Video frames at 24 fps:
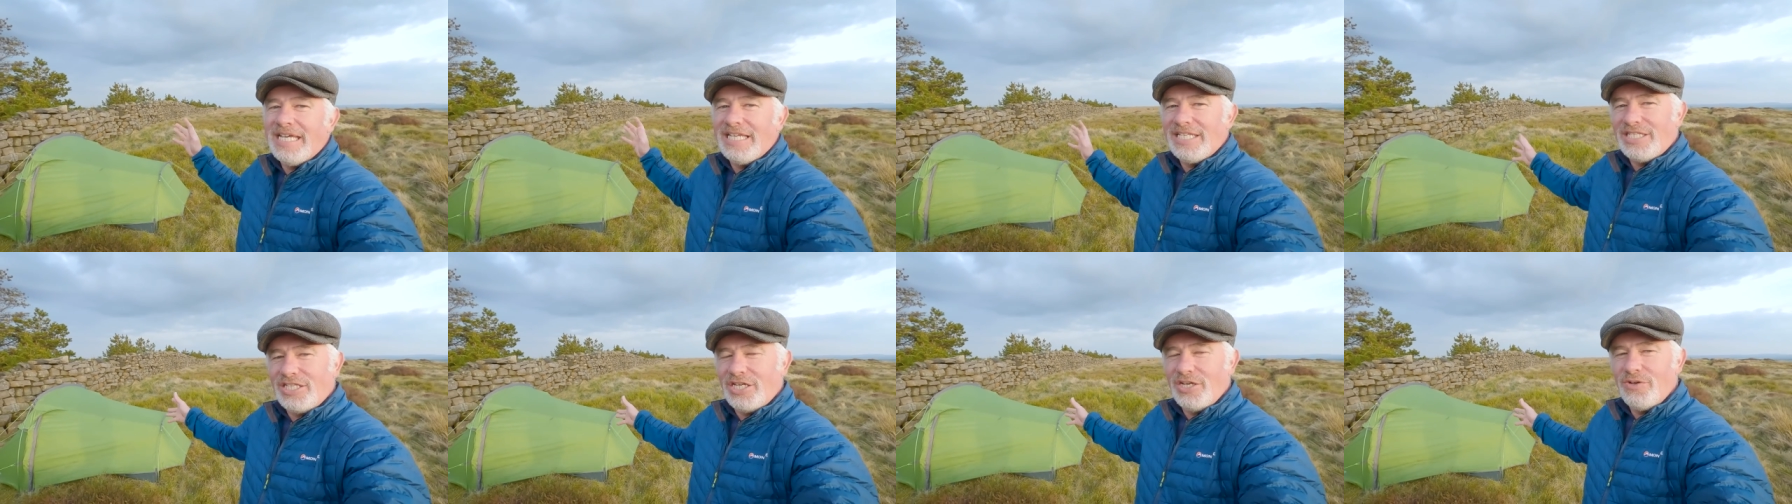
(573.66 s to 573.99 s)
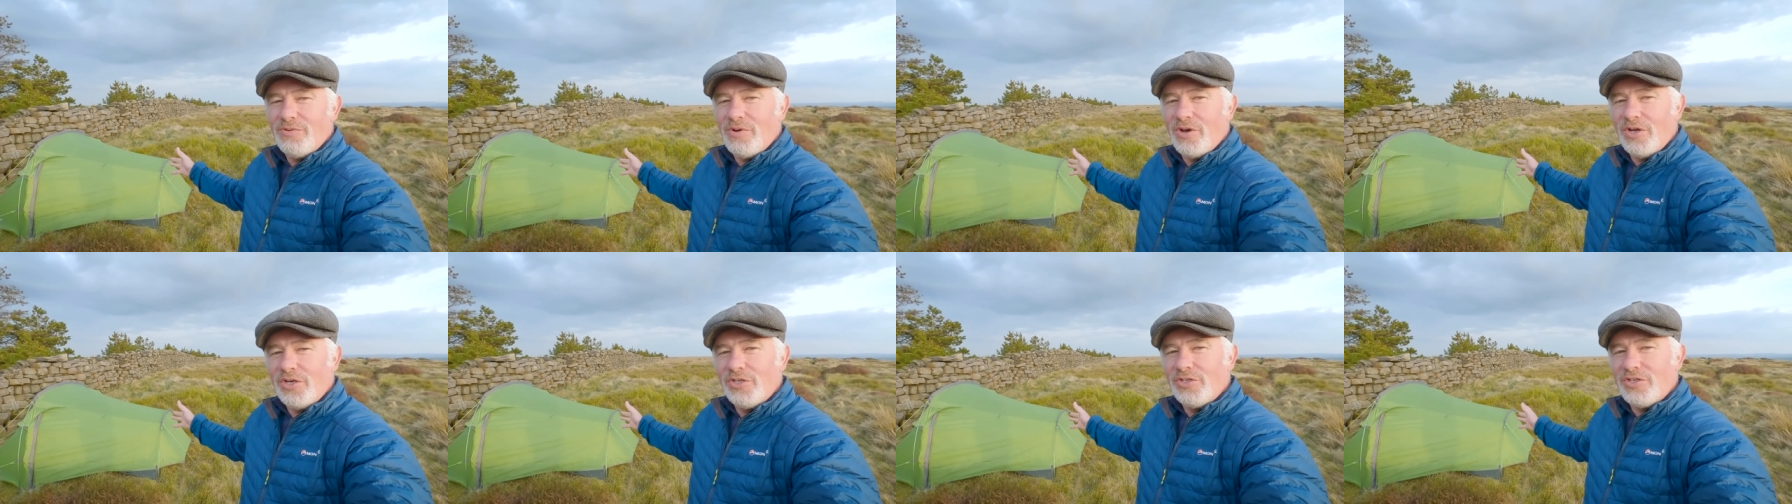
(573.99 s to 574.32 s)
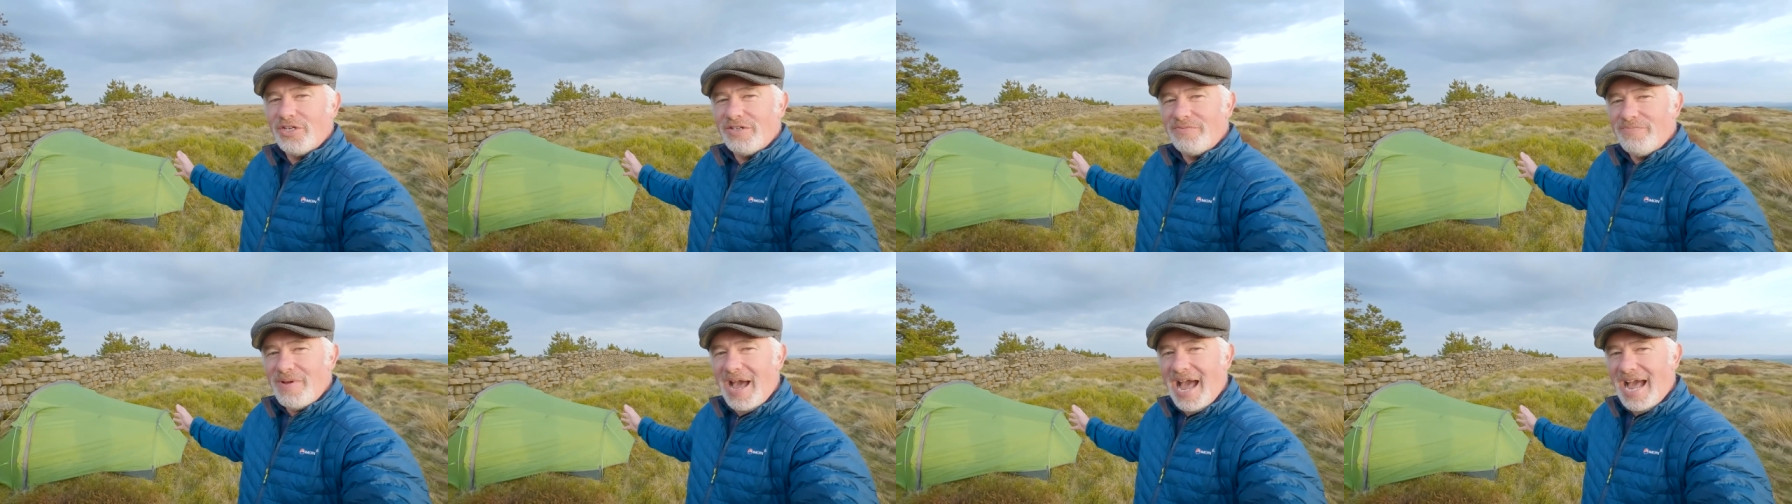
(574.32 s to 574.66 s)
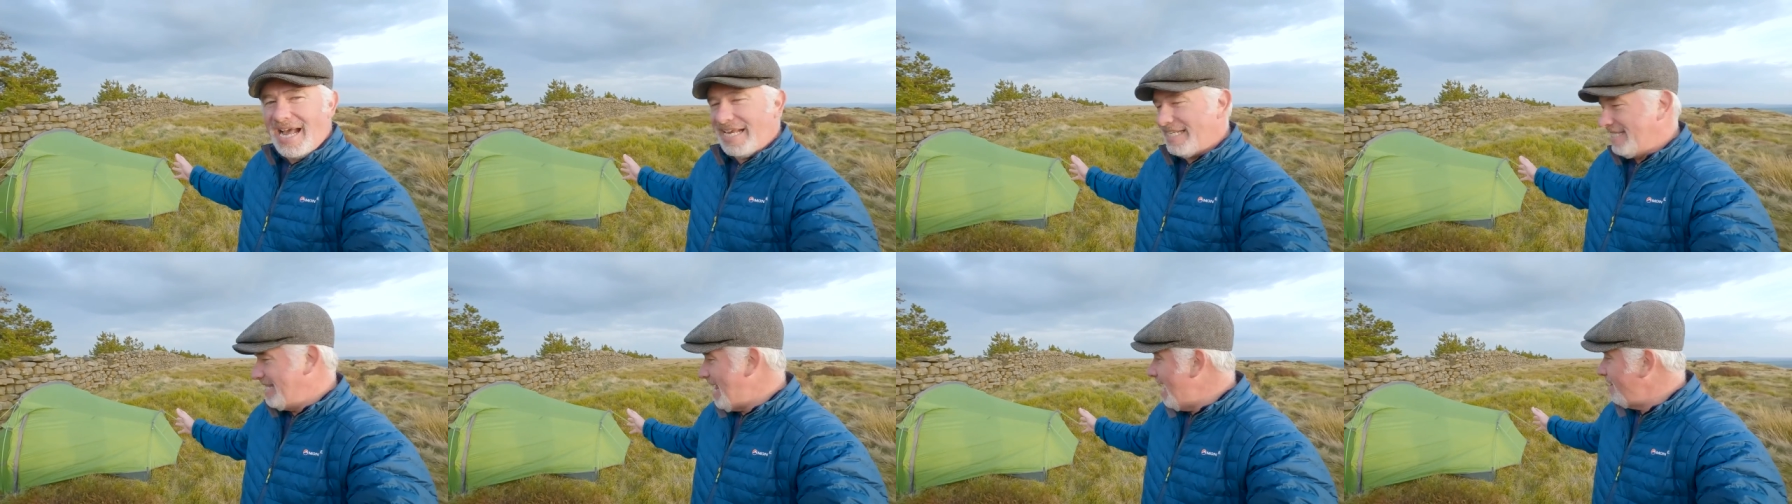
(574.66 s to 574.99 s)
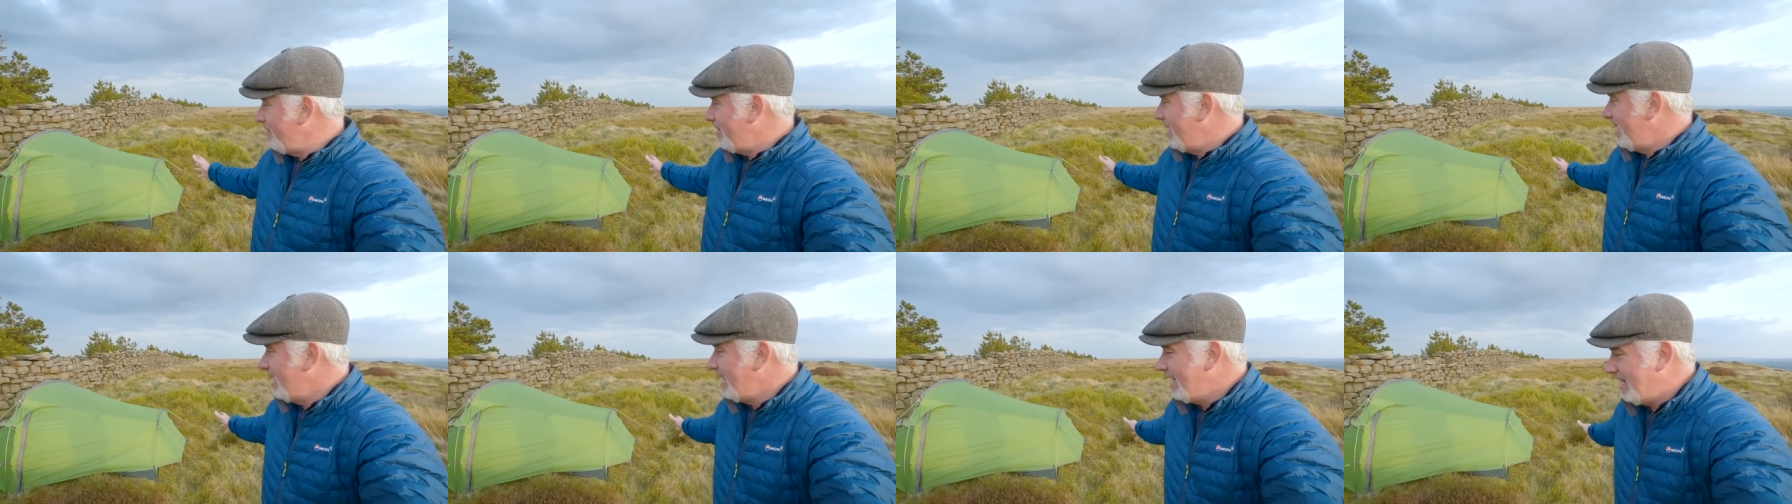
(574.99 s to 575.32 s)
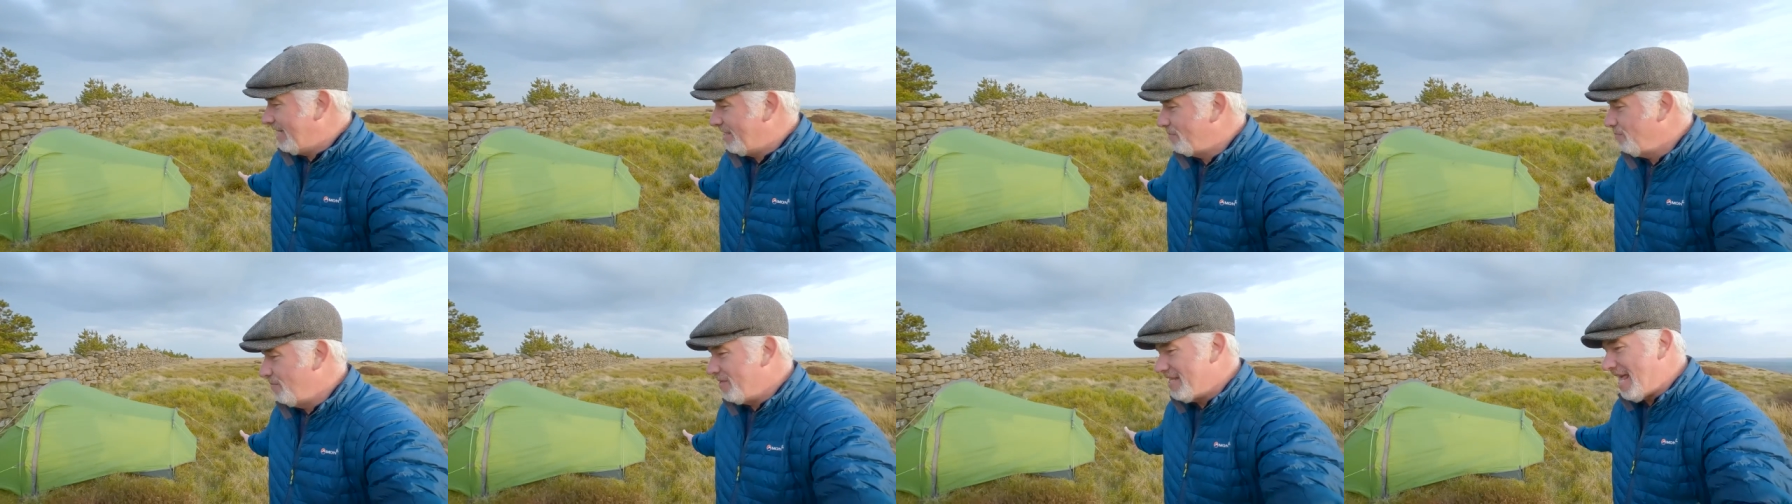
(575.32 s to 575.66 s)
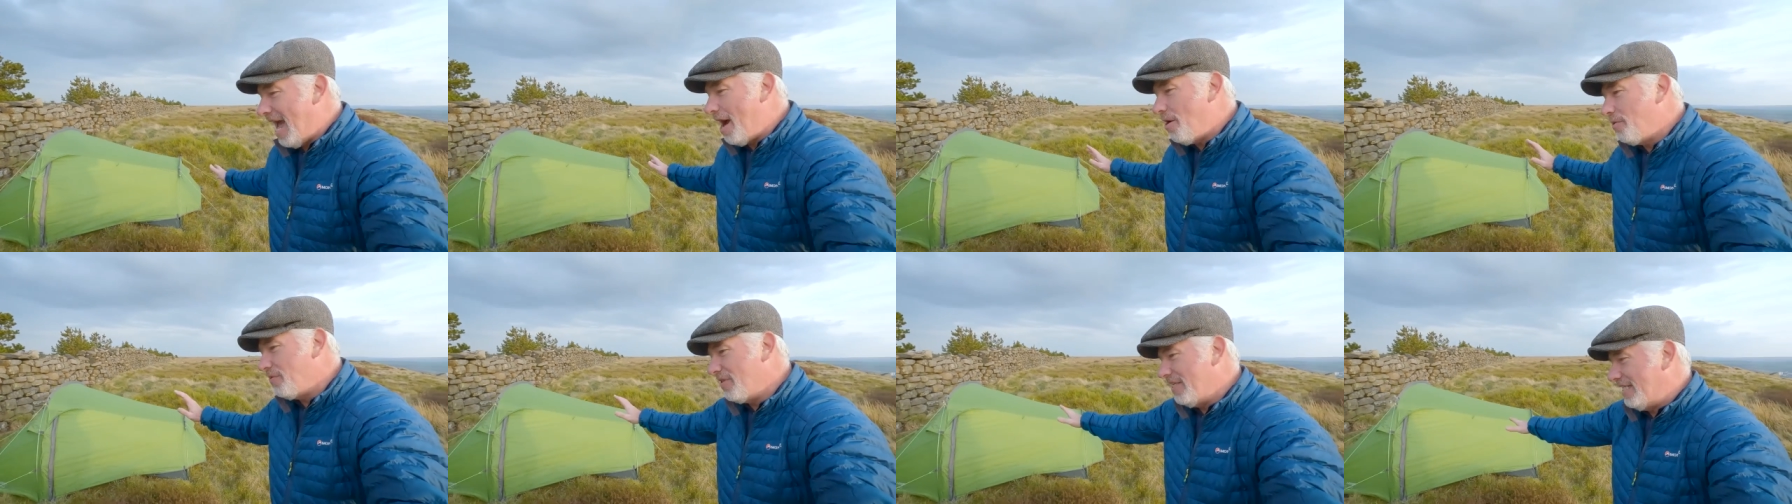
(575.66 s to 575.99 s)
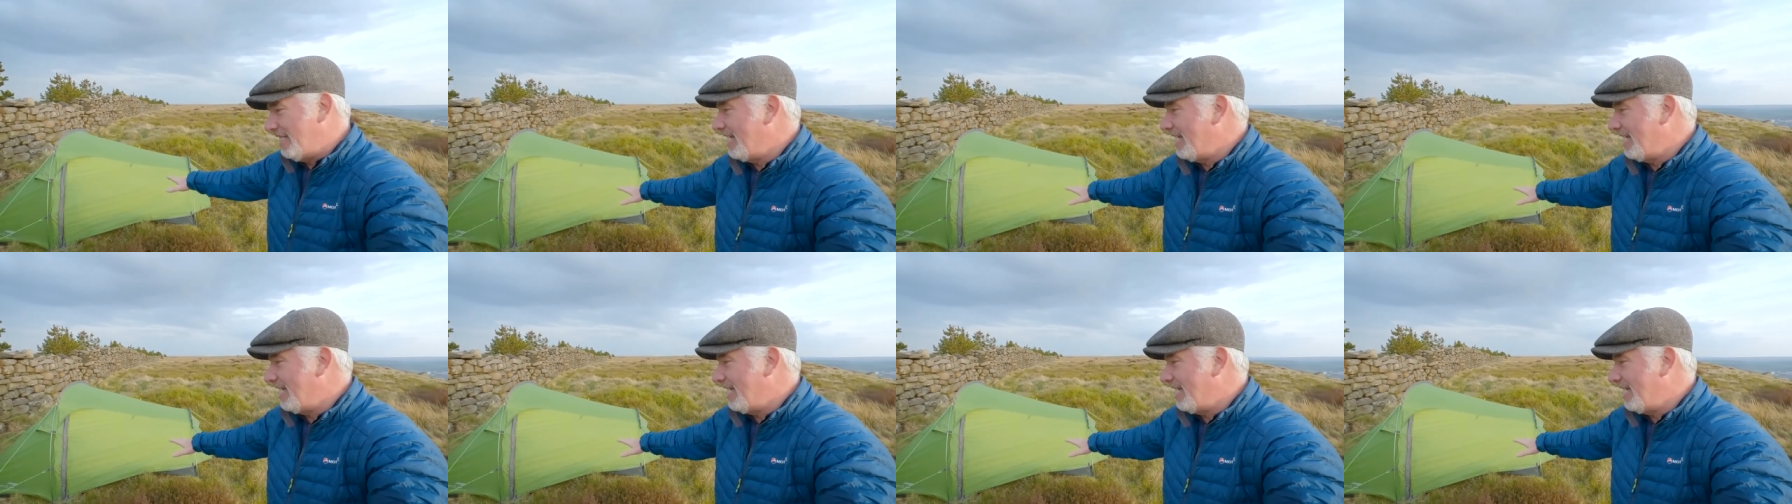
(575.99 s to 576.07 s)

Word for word: two hundred Max. There it is, without the